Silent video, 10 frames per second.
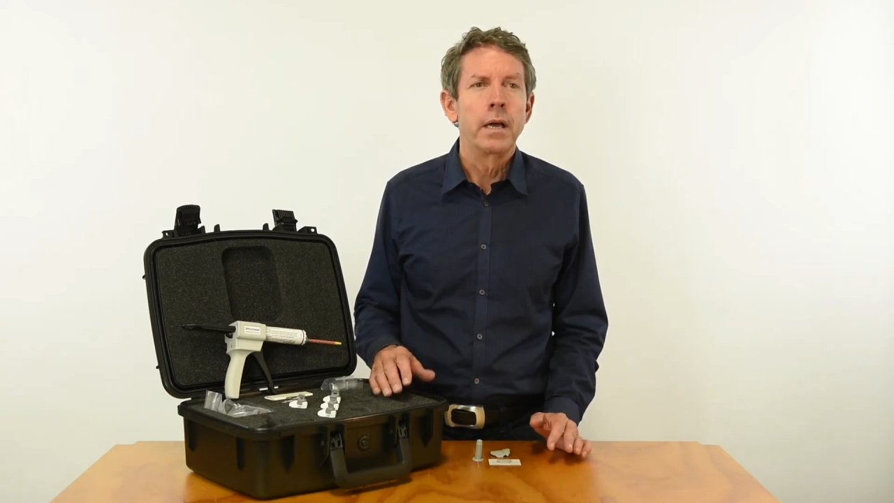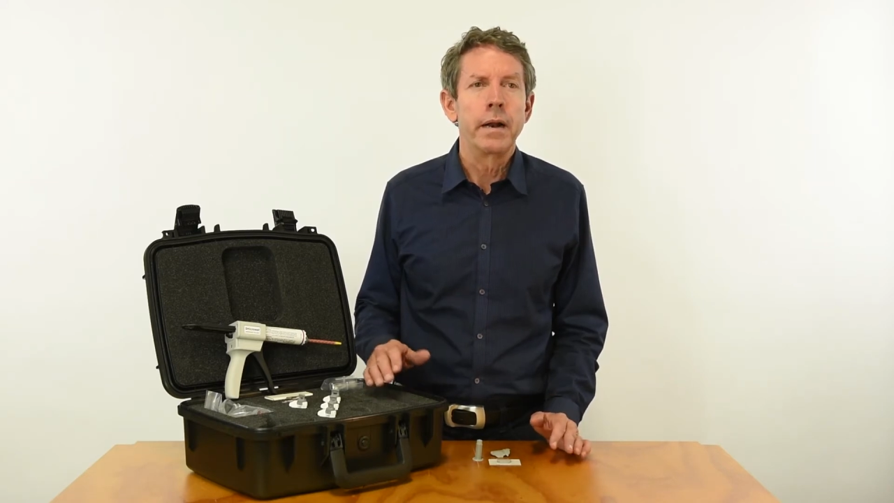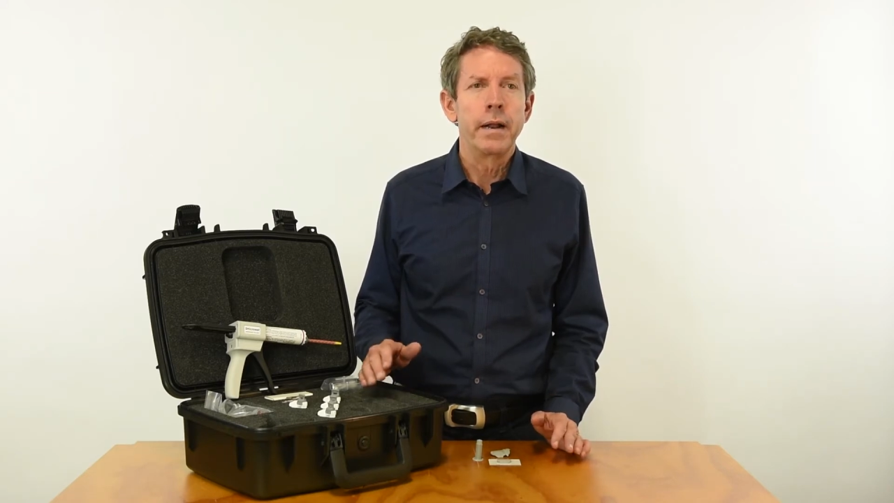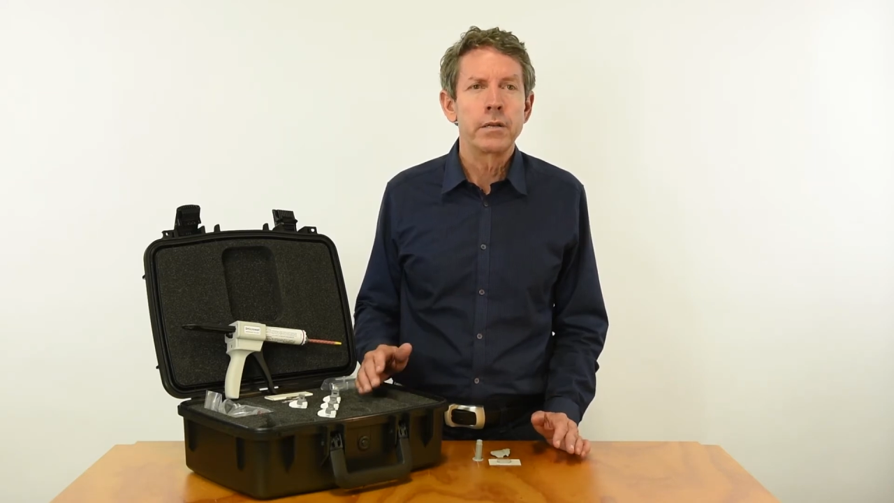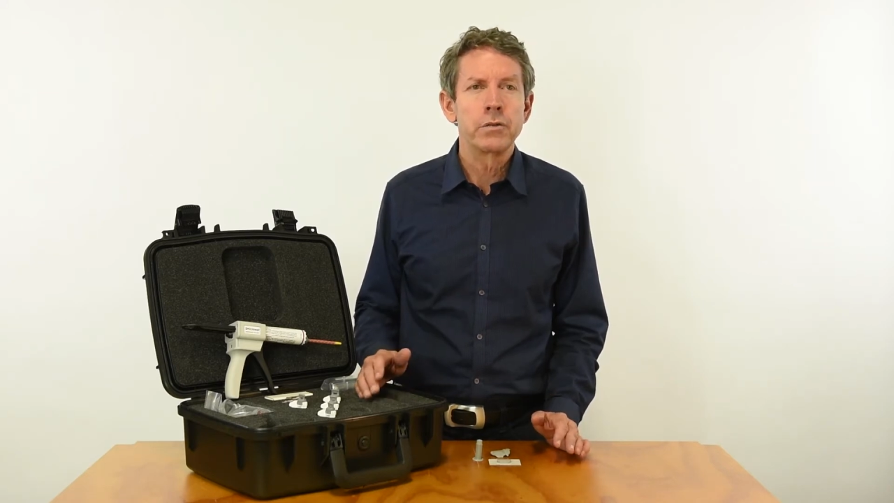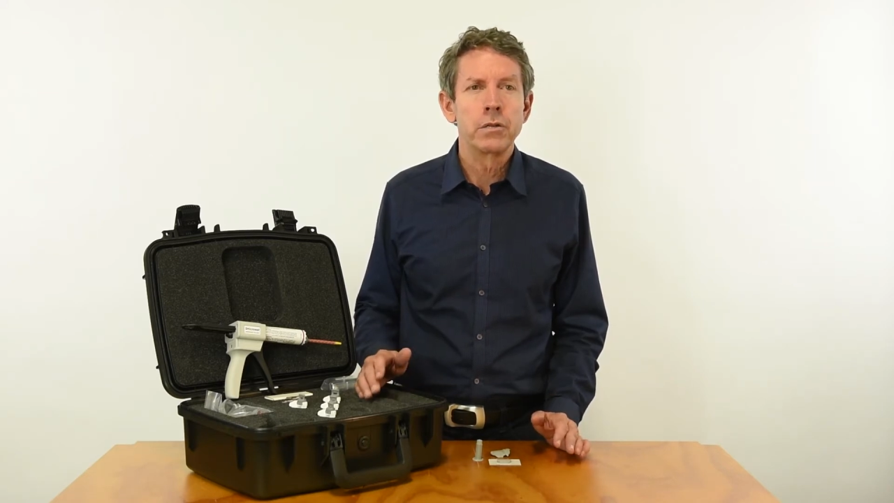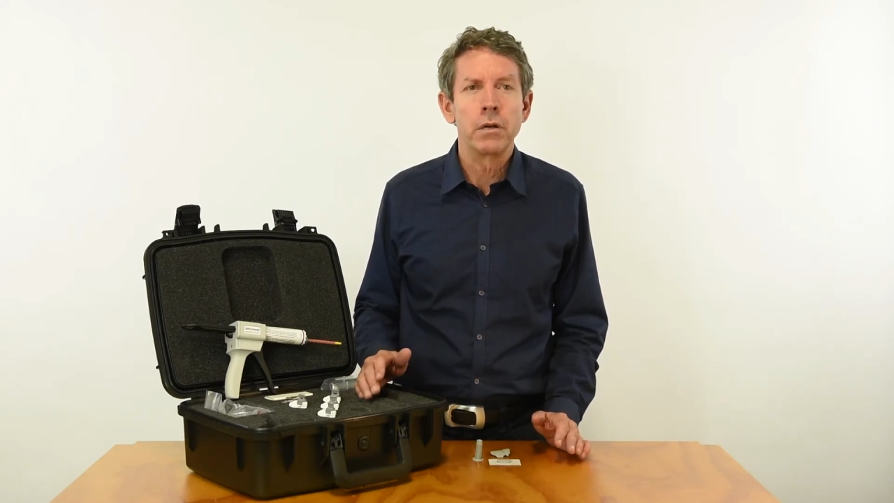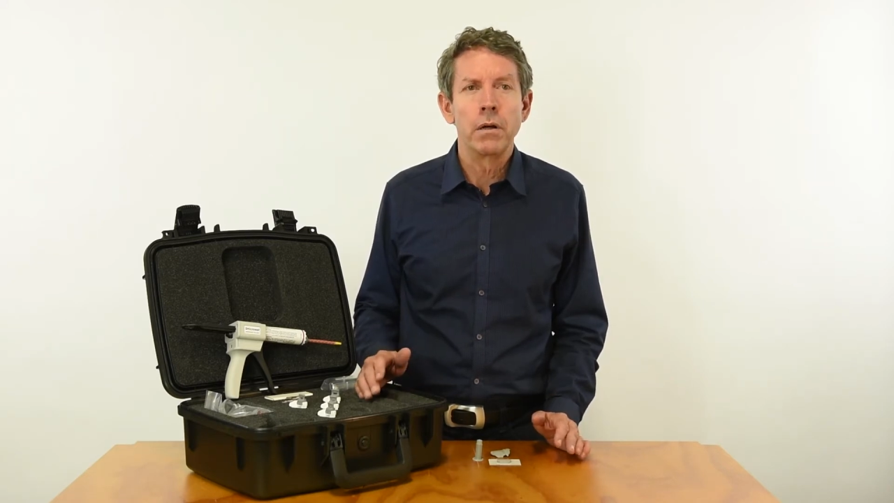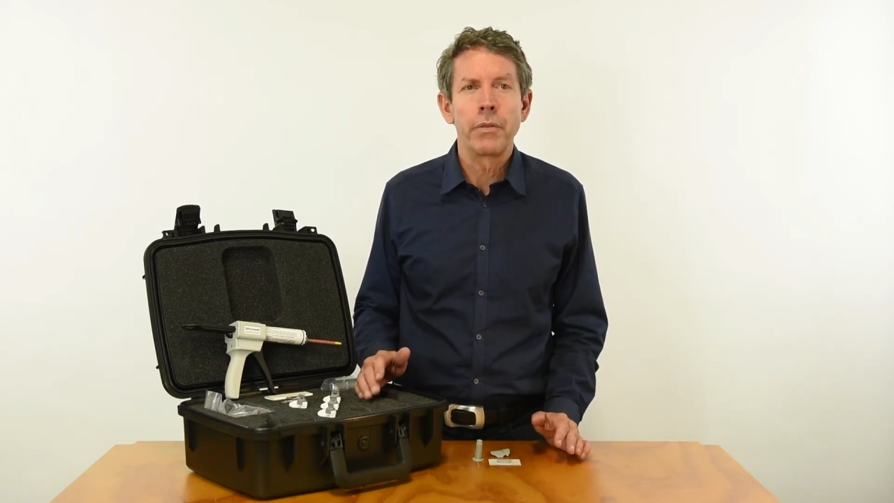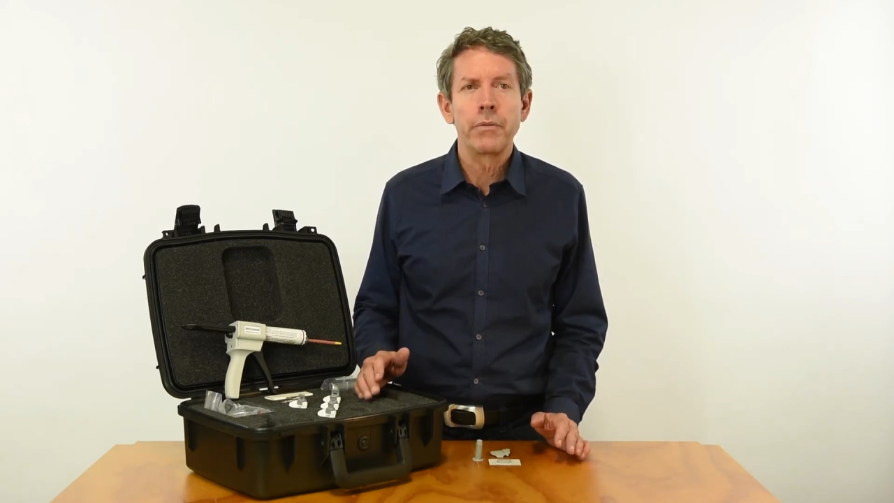and an extra
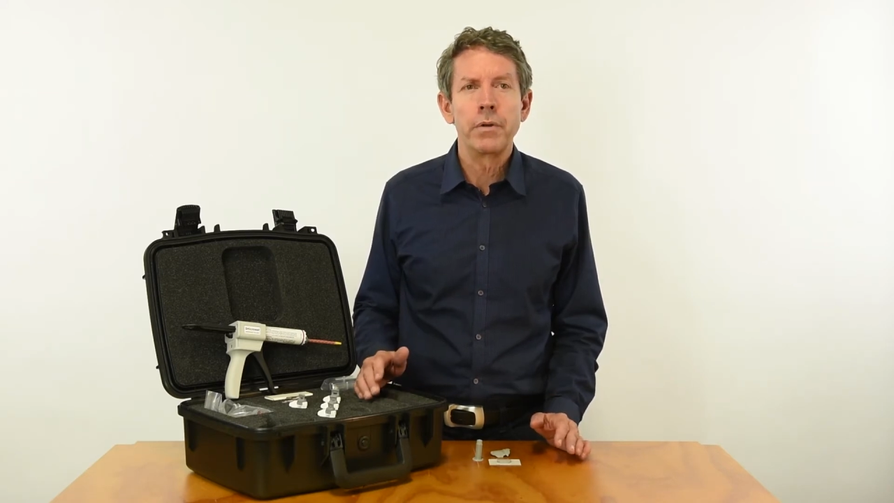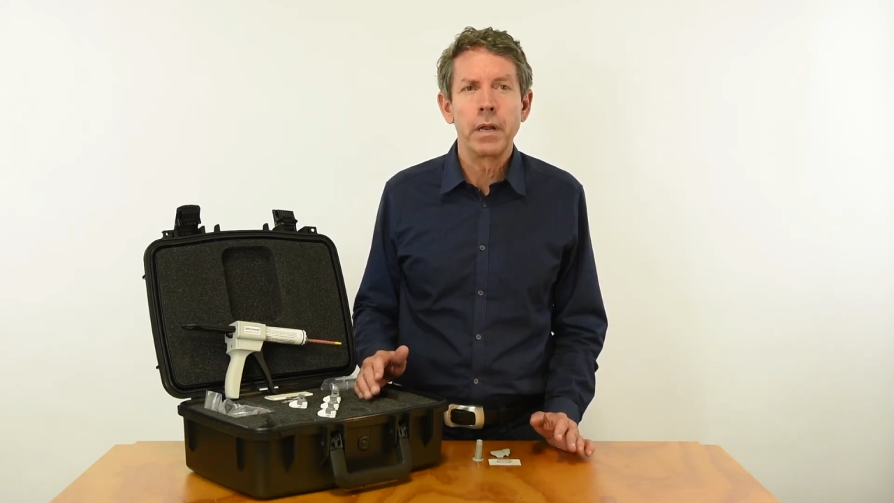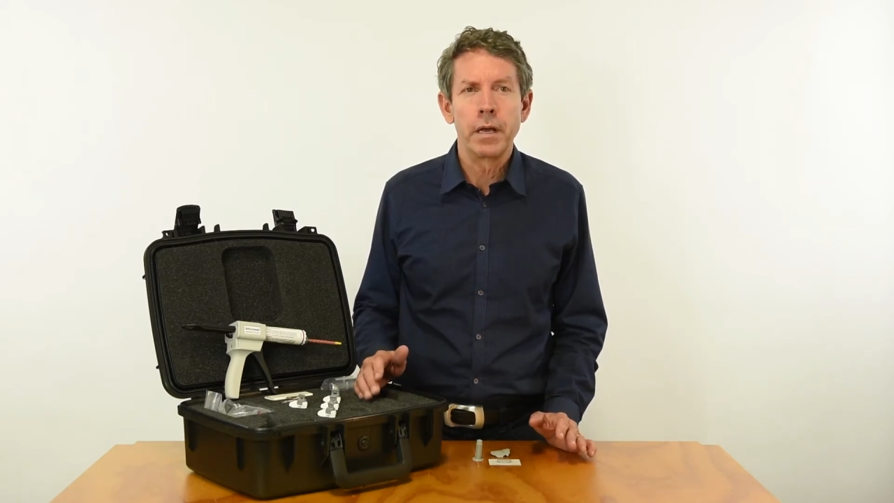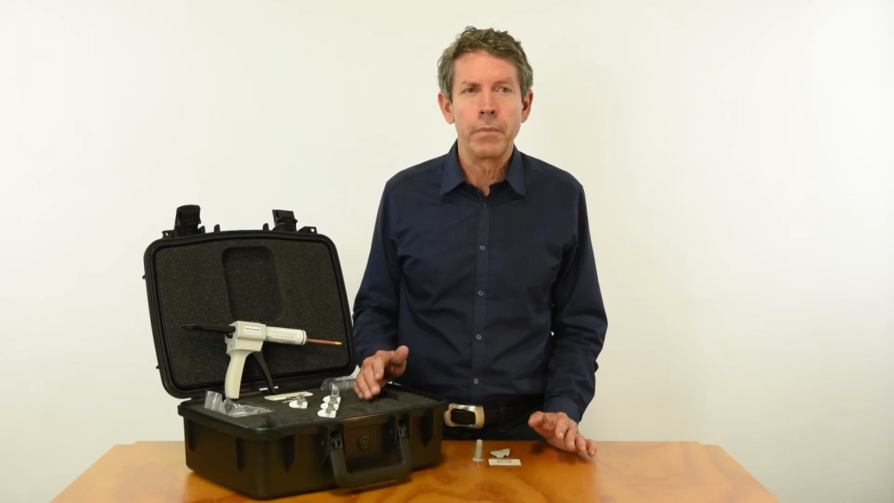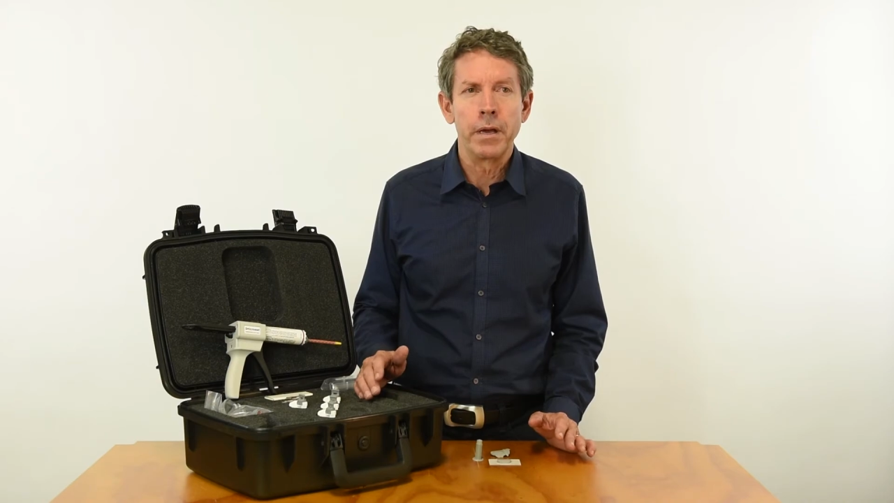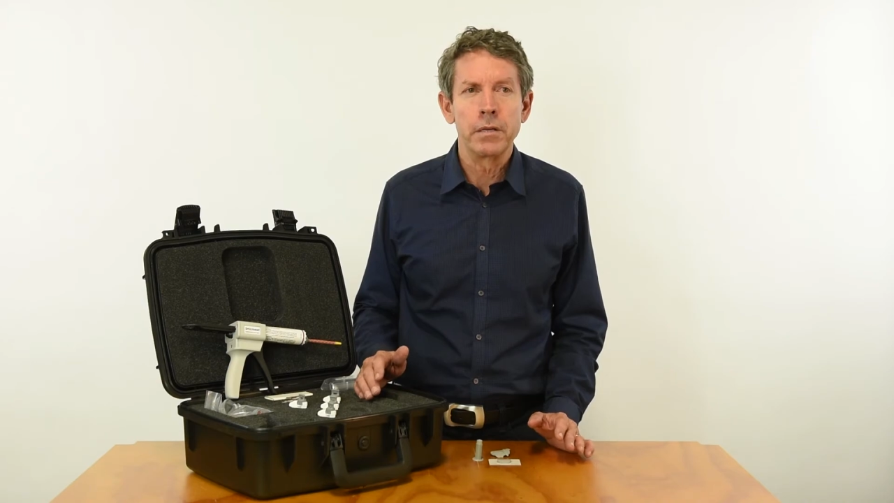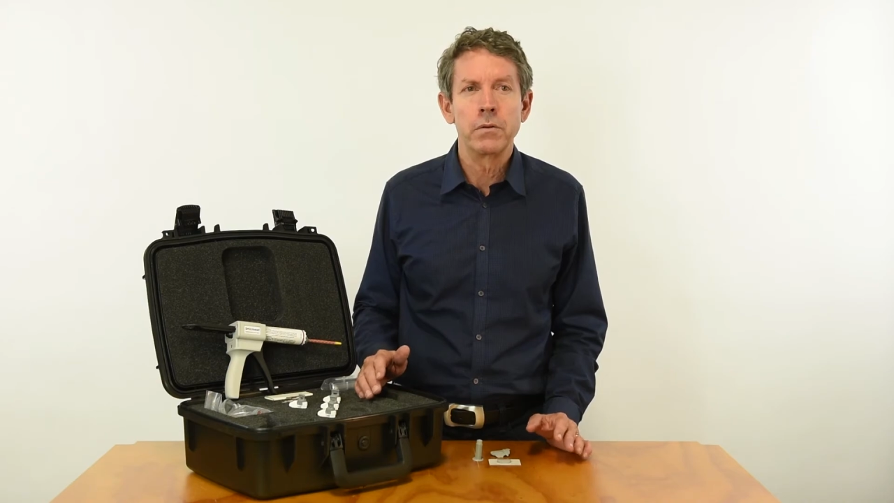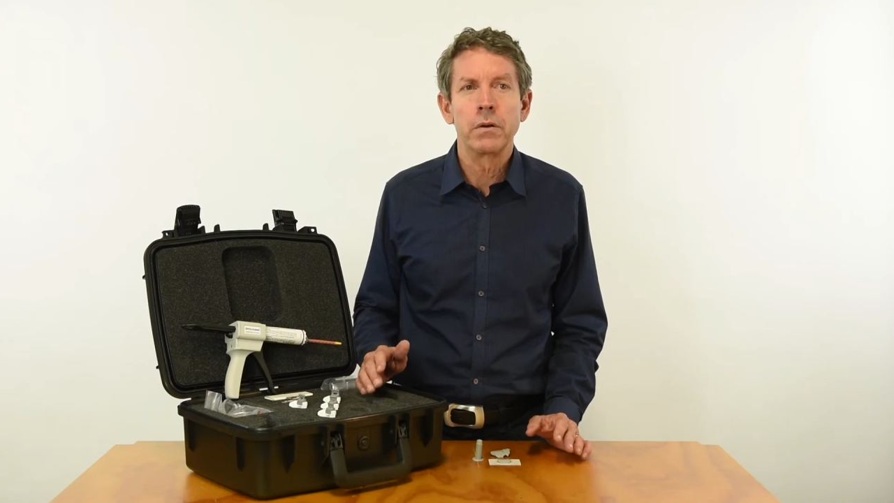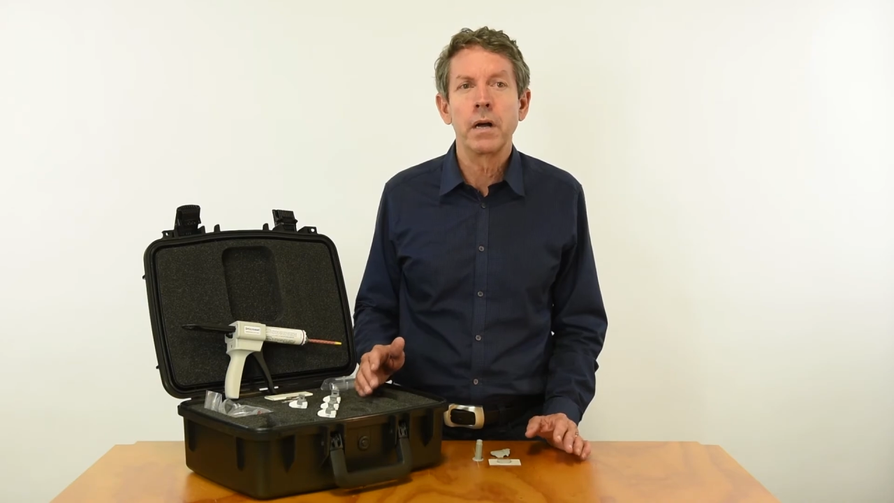tall three-leg base to